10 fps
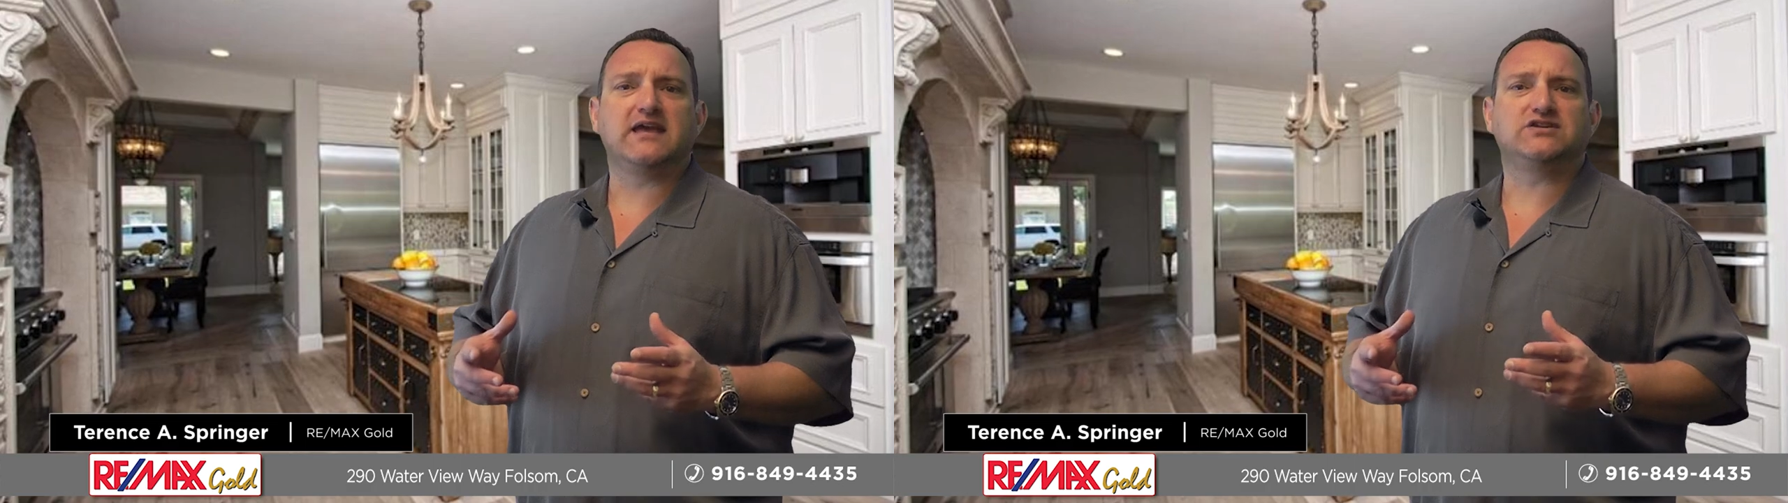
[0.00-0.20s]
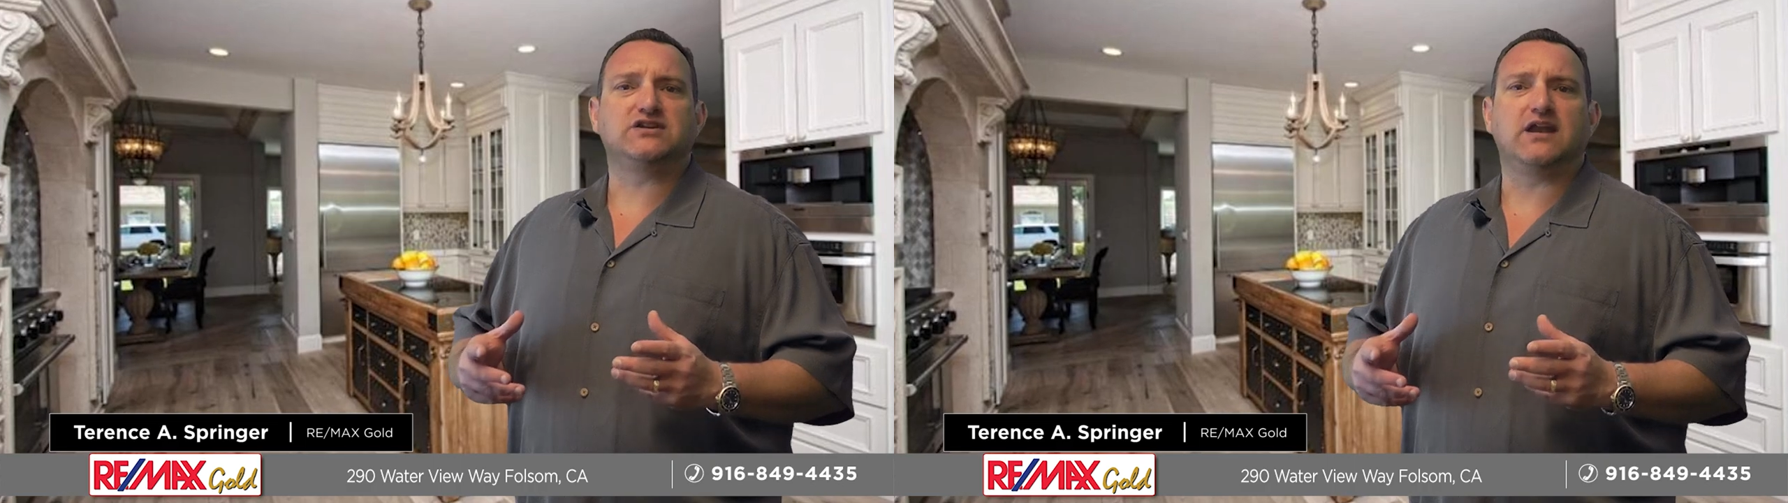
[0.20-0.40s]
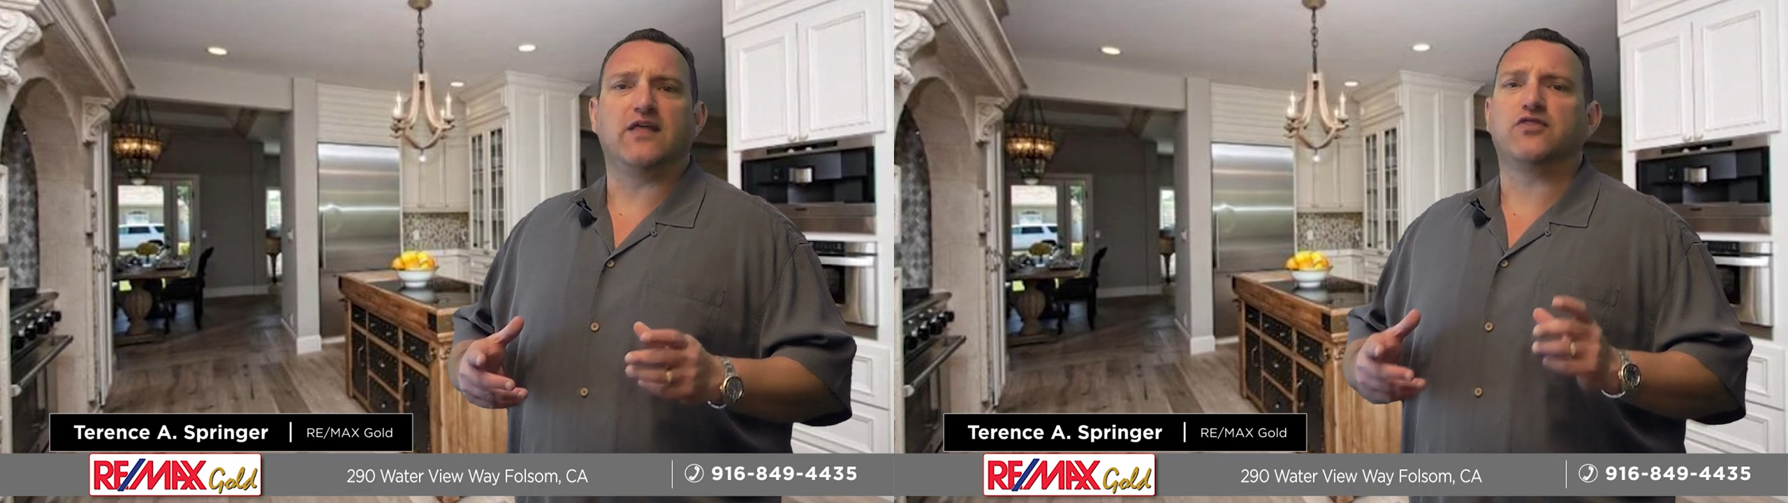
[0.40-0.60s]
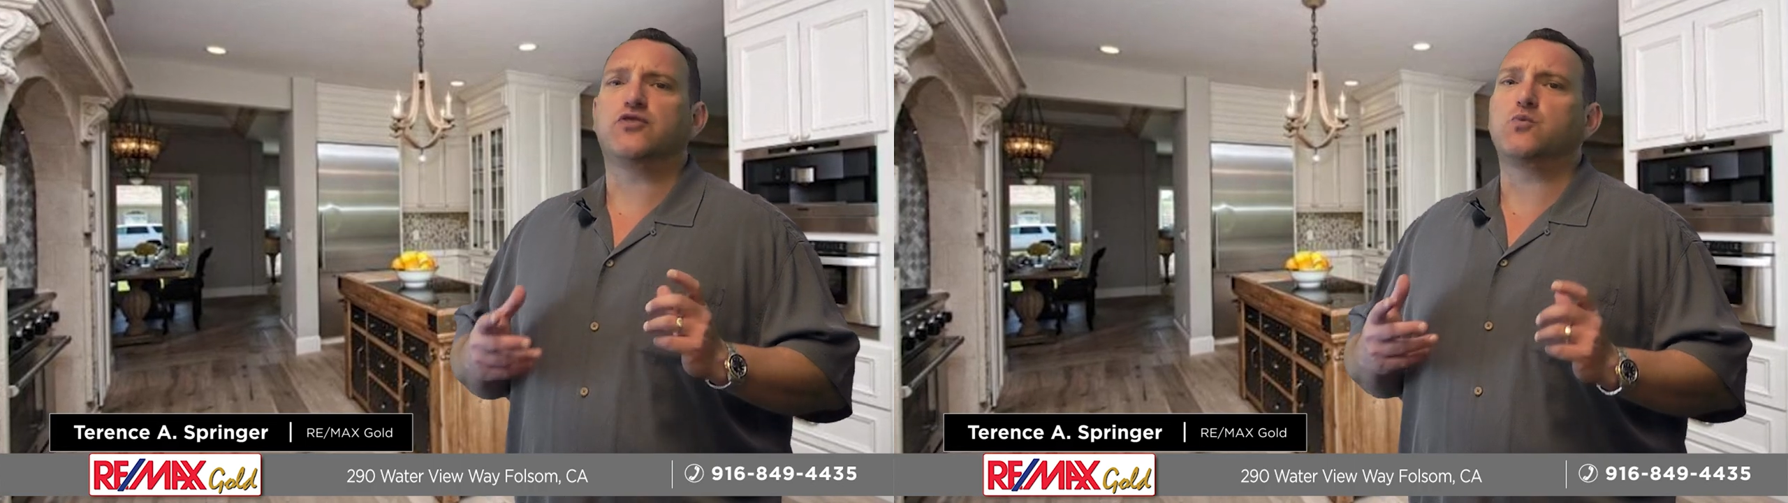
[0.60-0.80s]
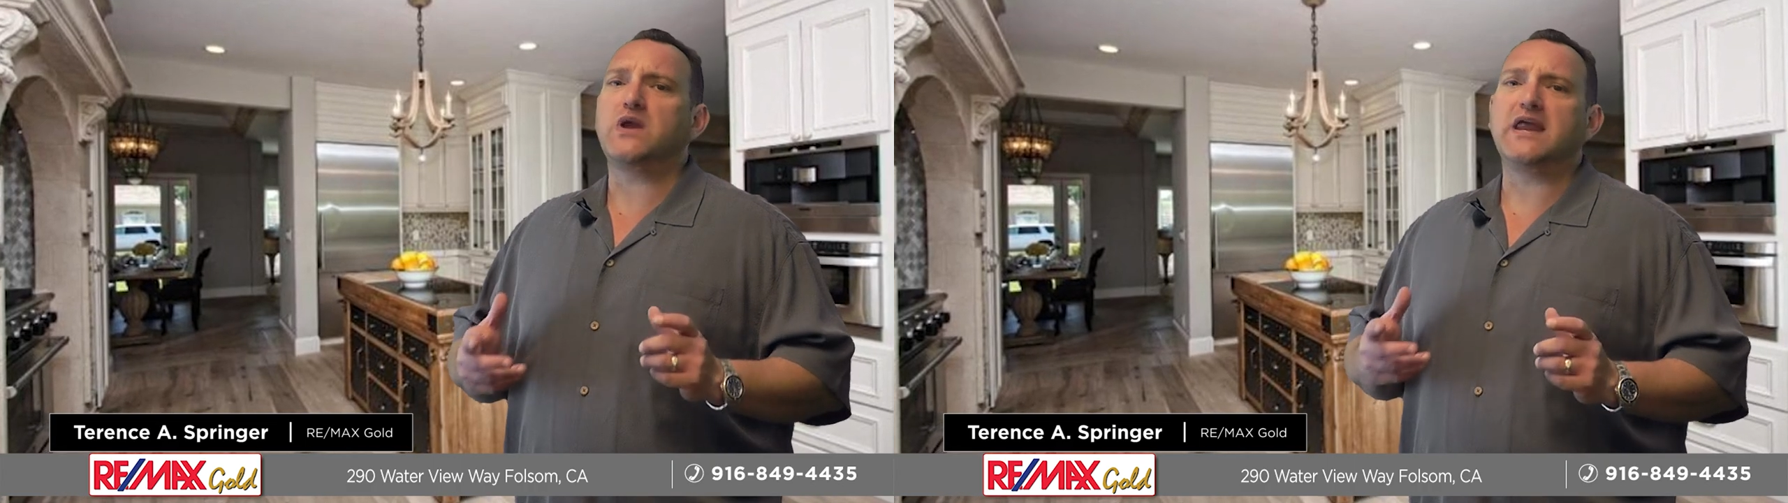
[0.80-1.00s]
kitchen and
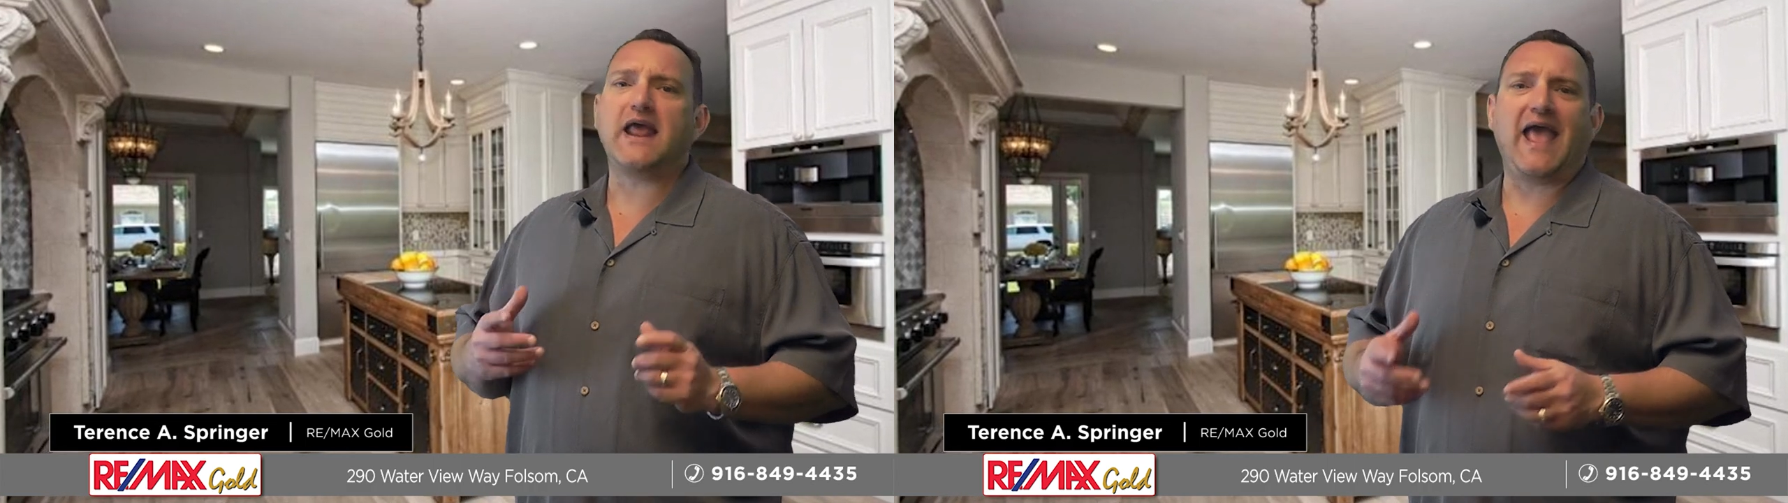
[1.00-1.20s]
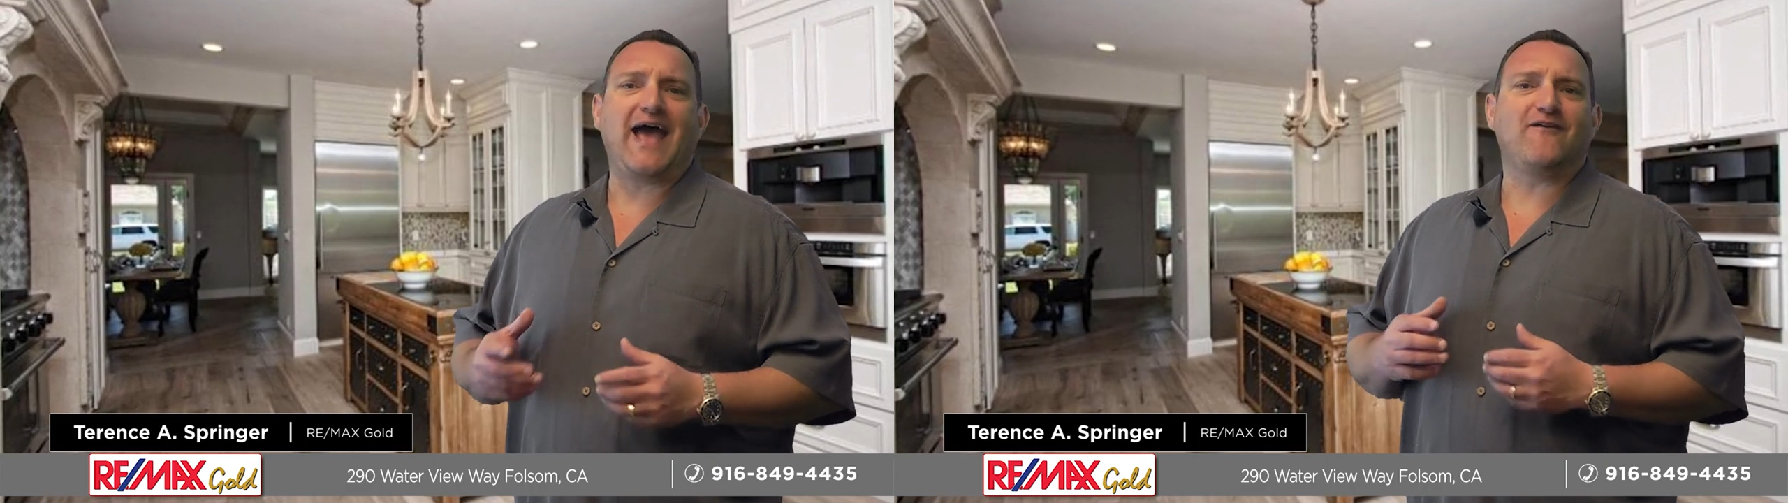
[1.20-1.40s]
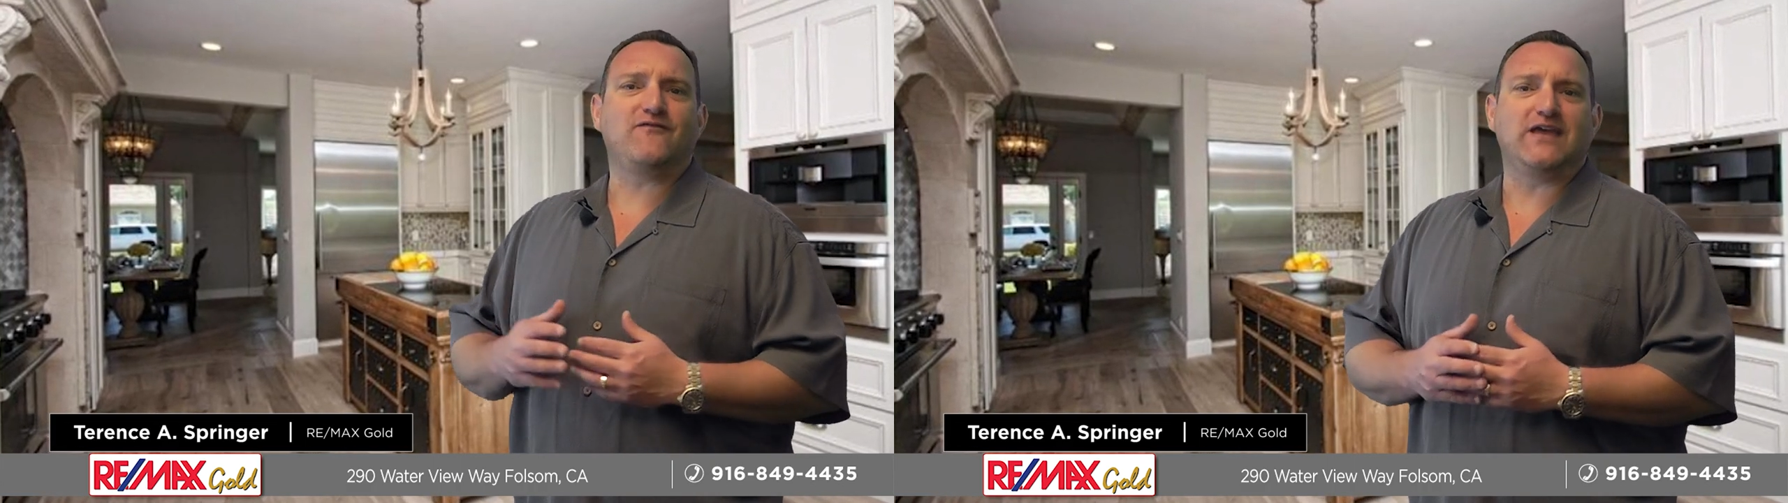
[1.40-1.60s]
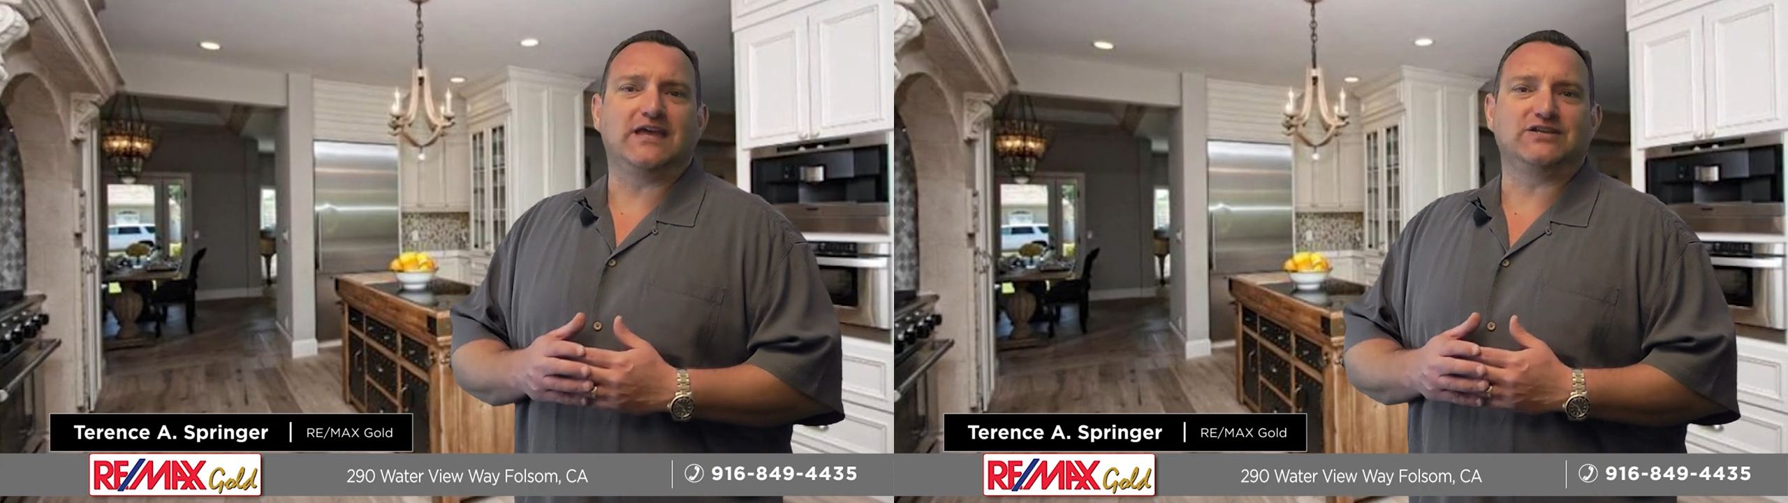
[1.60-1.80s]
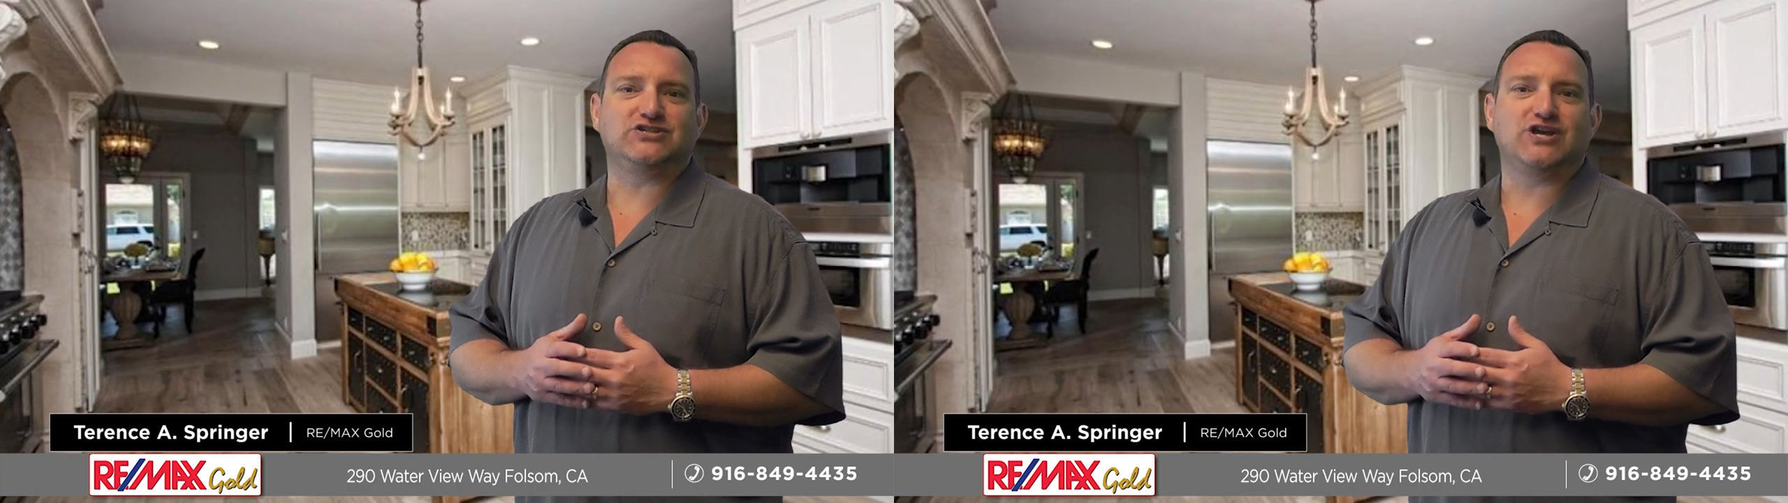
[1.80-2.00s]
3.5
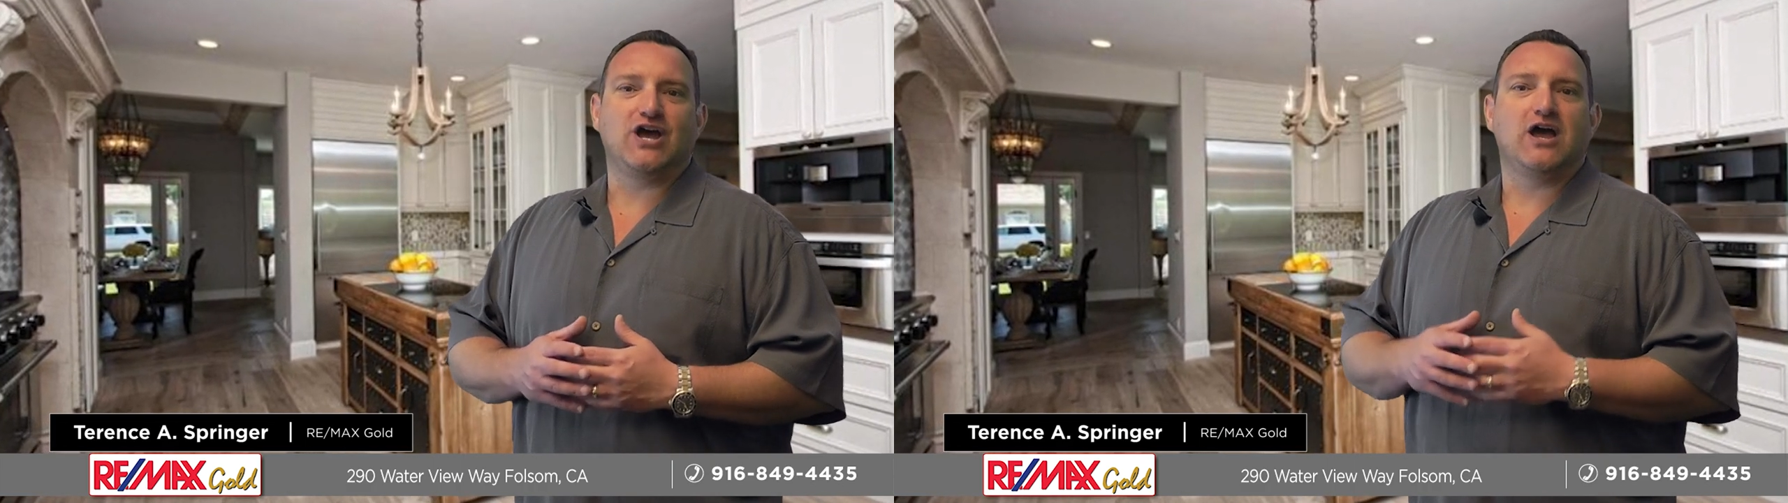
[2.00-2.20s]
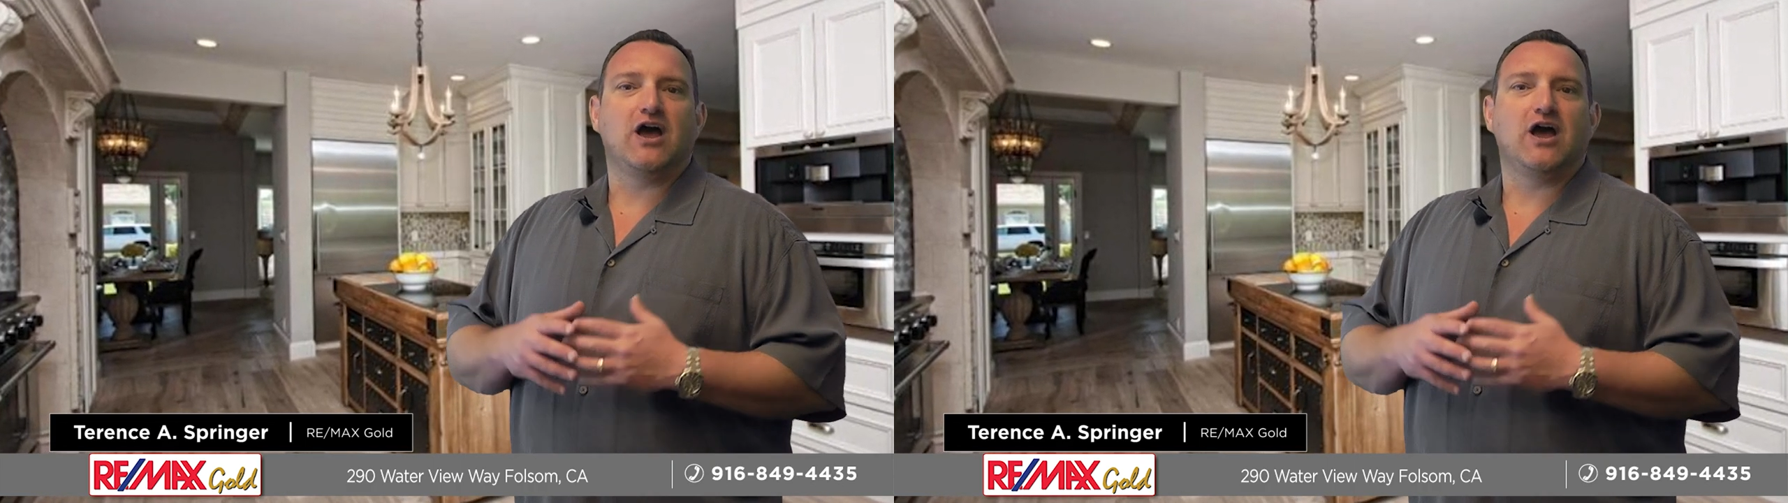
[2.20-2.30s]
inch